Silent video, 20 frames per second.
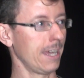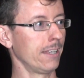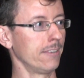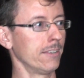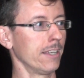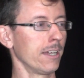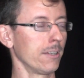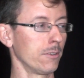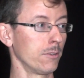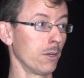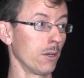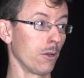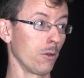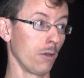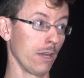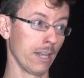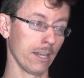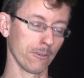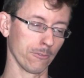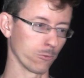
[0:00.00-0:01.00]
And then,
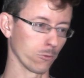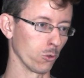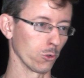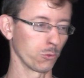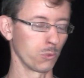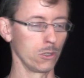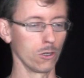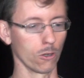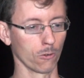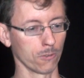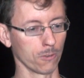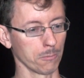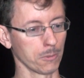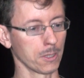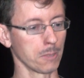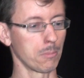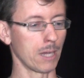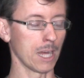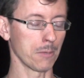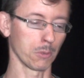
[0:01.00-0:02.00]
and of course, we know
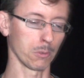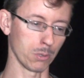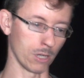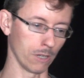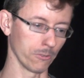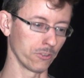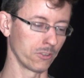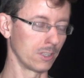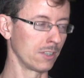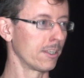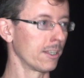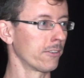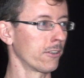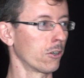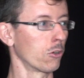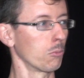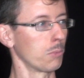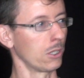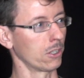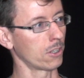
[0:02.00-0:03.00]
from the Bible prophecies that
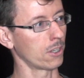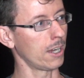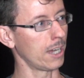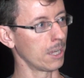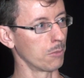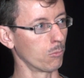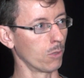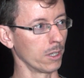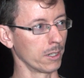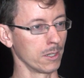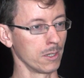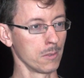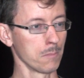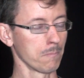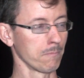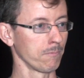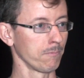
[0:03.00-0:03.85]
there will be a time when